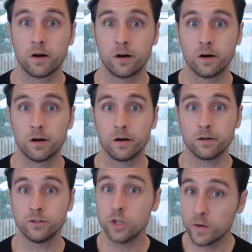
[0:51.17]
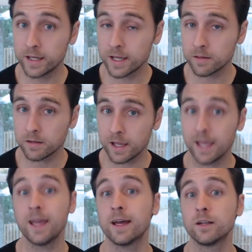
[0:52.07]
are doing it,
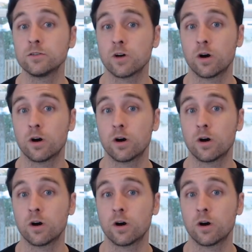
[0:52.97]
and